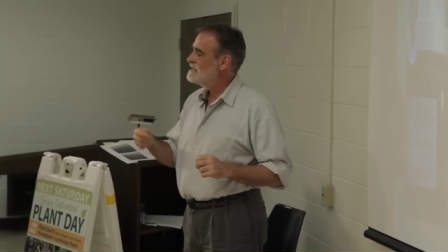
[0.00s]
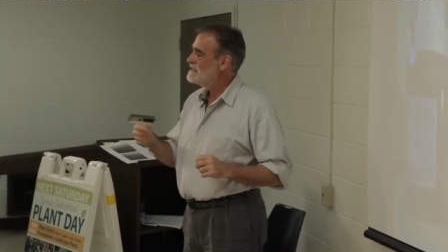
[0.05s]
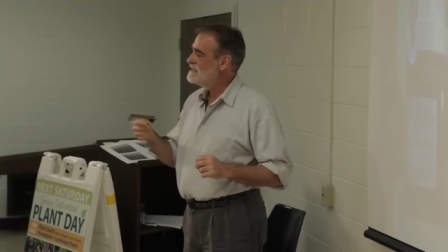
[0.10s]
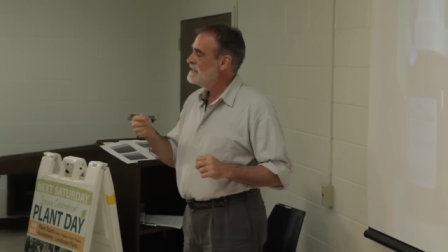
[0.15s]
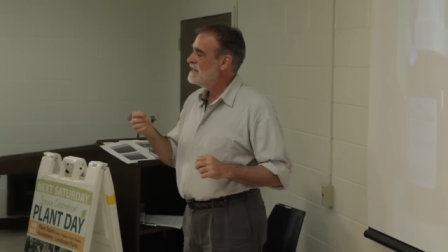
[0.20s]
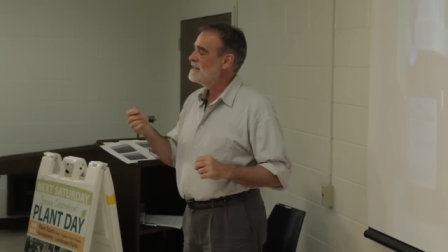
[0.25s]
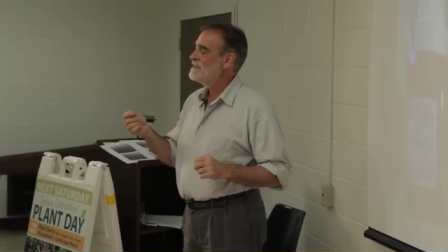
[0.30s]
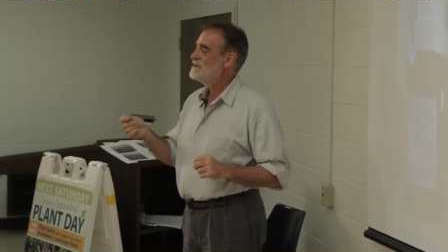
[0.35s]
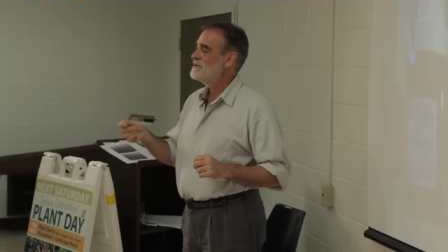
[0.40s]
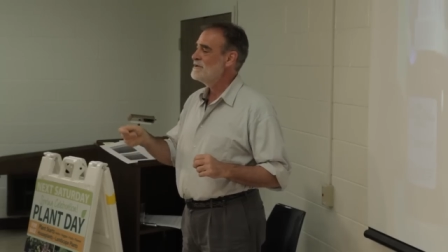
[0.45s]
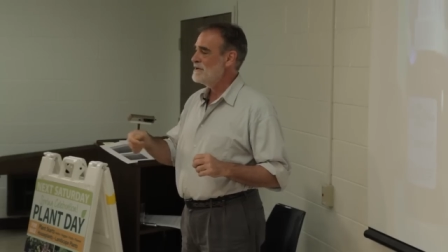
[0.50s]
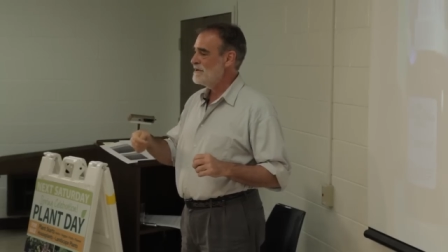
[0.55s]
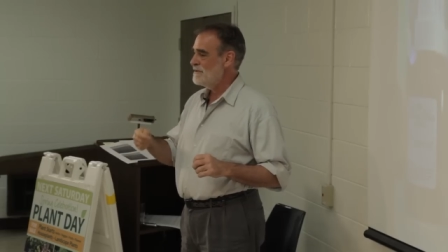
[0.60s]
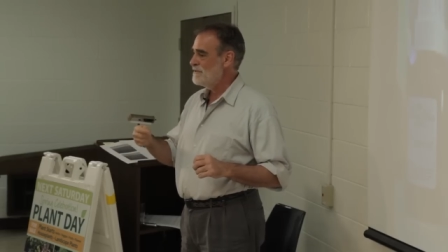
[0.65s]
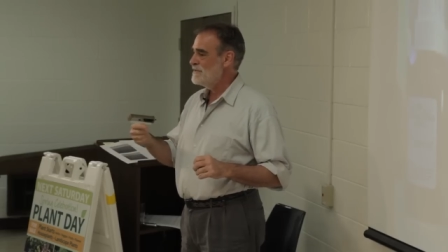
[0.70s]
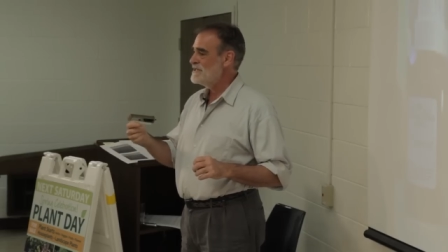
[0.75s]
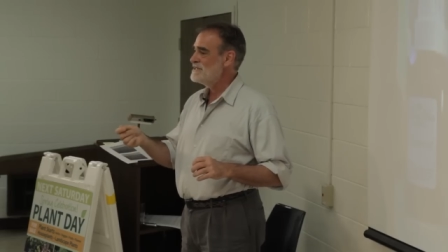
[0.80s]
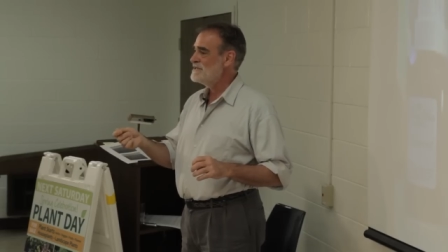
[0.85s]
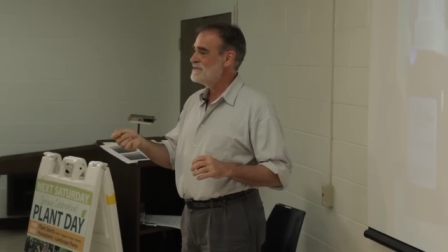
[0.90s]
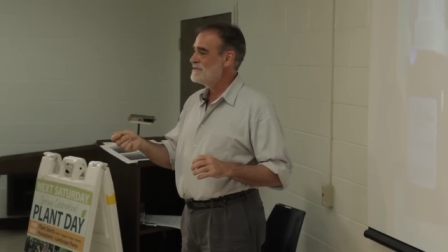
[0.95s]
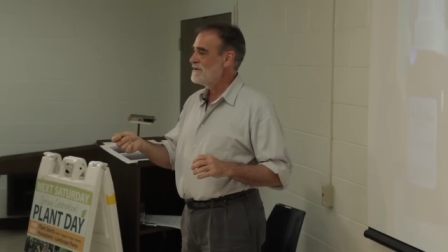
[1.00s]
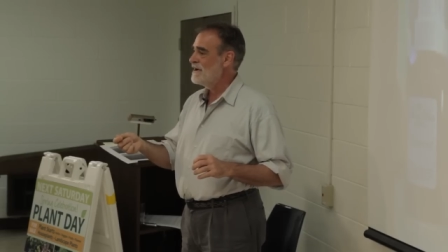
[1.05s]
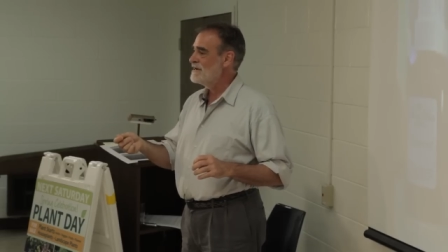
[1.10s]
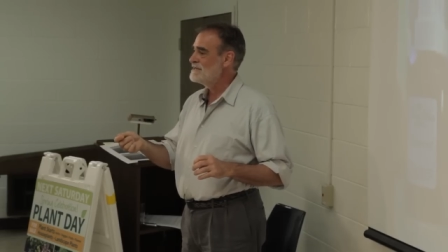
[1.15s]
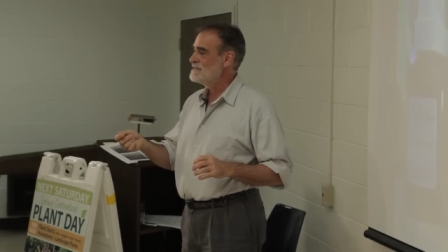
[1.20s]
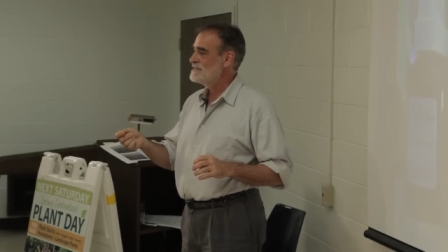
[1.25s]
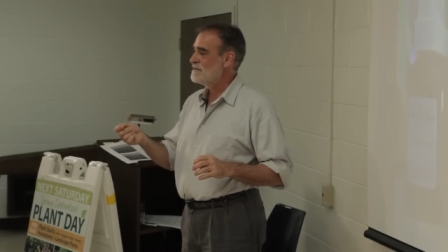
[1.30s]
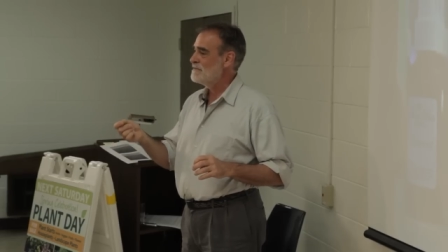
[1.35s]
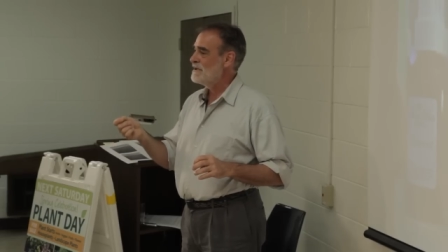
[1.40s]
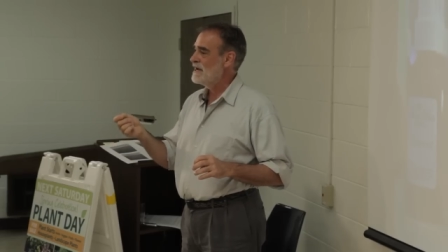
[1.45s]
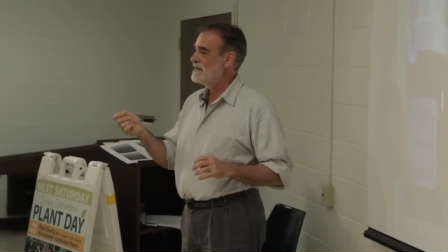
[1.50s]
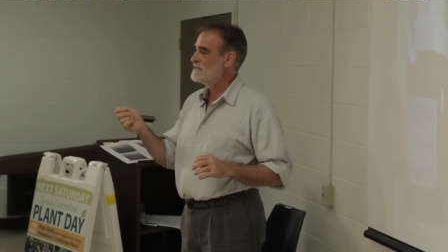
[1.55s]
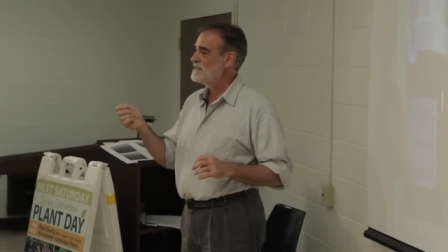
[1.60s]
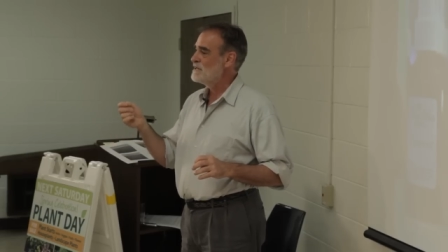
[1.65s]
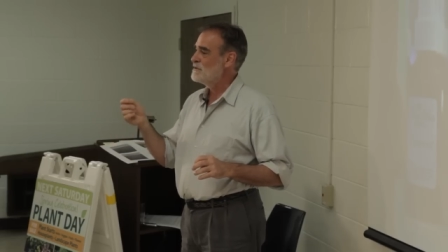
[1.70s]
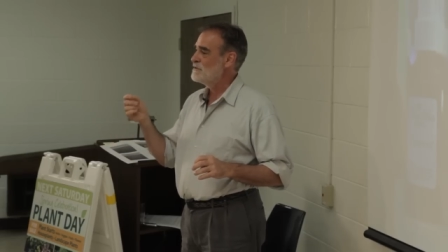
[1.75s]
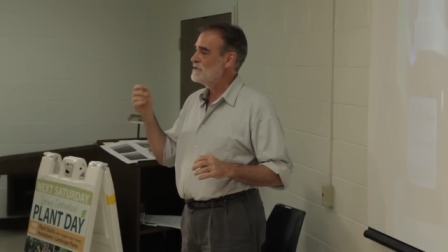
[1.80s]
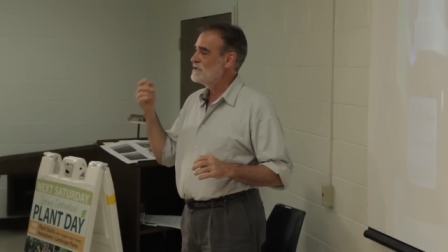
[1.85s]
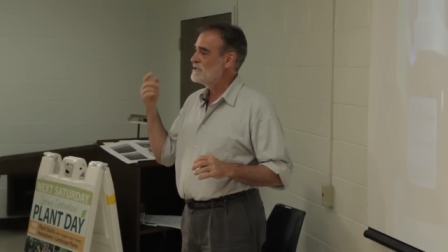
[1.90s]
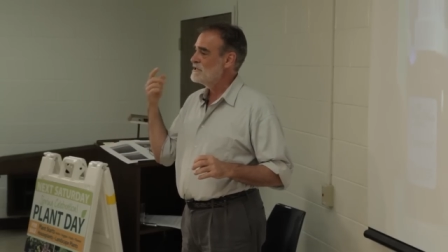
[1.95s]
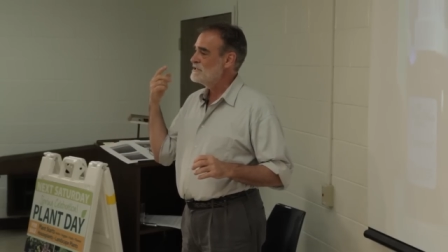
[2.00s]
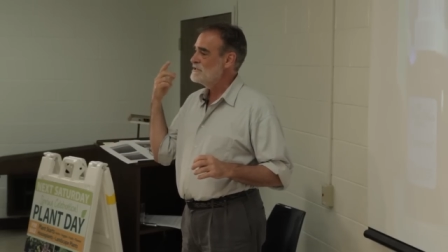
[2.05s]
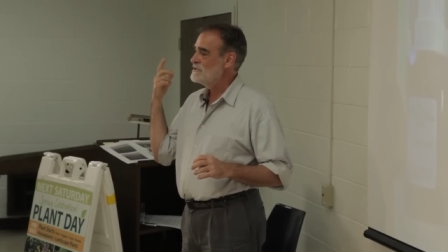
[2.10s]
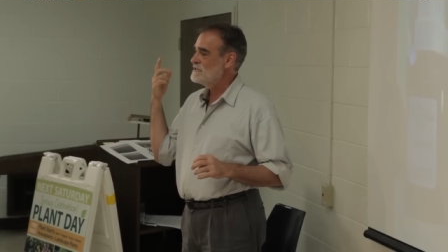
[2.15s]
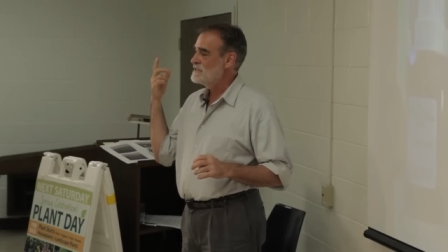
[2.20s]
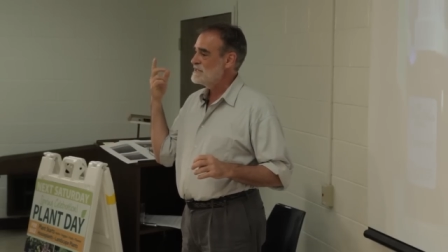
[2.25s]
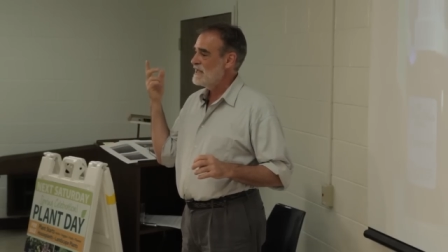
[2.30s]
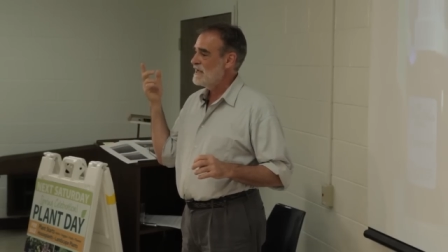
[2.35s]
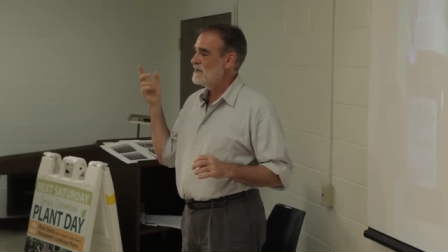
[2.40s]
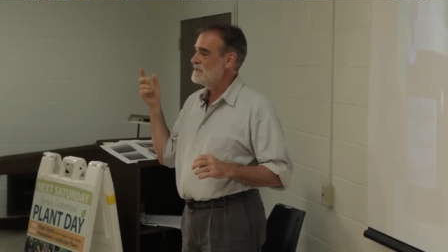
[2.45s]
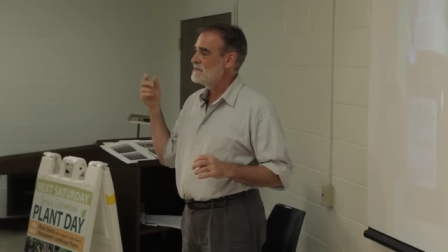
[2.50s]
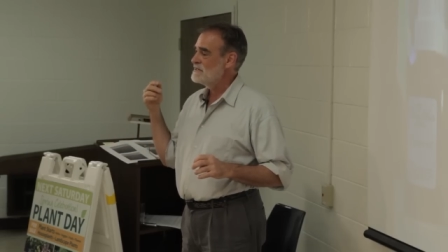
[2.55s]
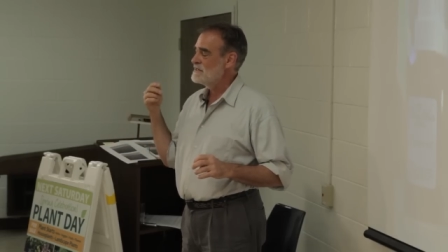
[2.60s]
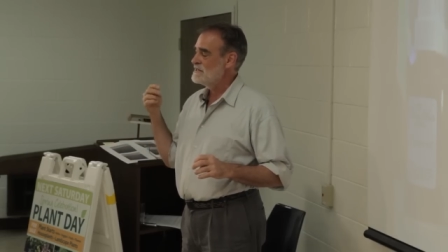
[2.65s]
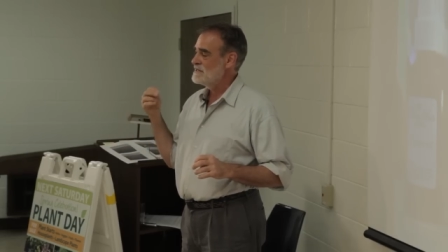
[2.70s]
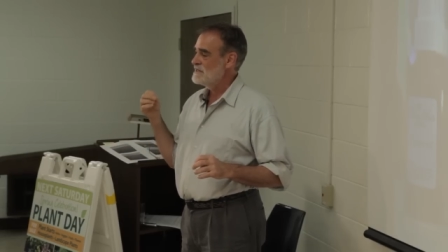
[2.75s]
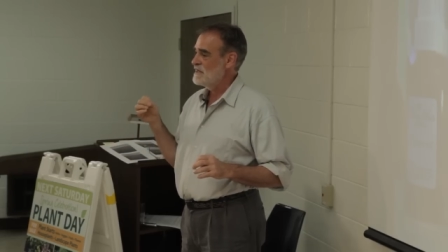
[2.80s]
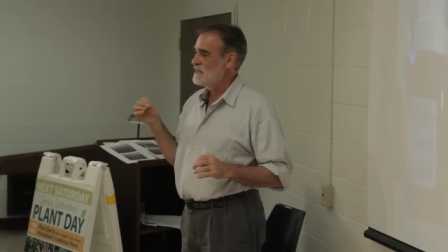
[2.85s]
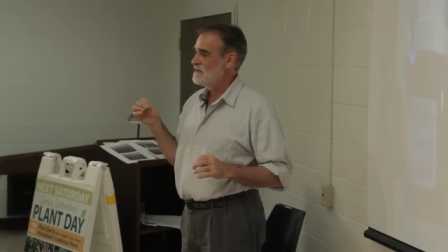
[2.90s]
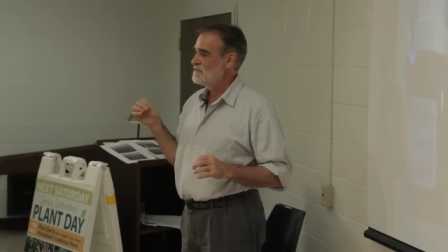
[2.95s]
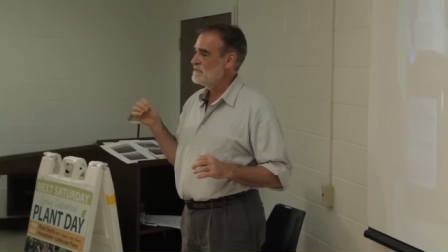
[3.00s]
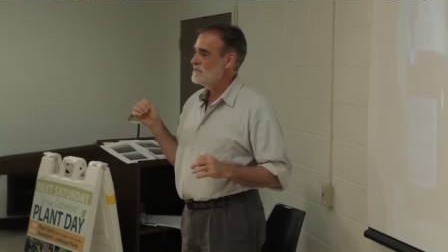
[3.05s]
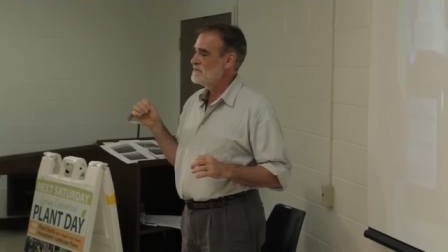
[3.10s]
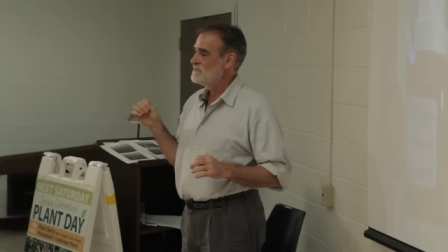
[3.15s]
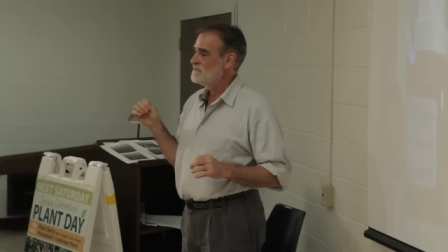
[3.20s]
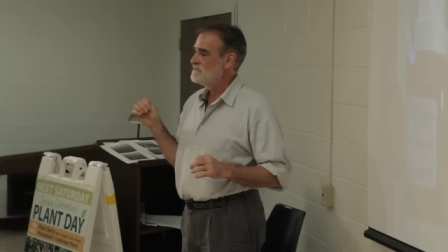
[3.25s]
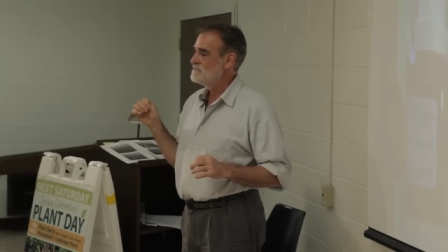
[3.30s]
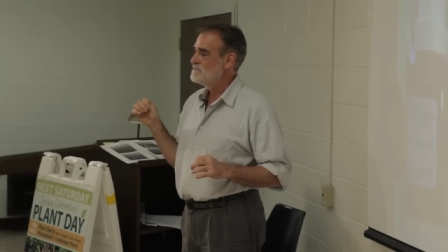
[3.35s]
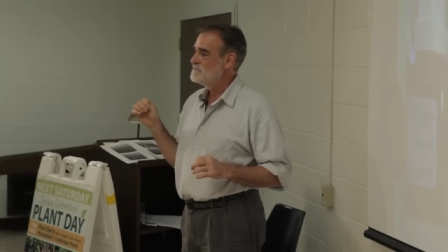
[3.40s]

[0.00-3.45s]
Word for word: yeah, there are, but there are some out there where you could use sound as a sample.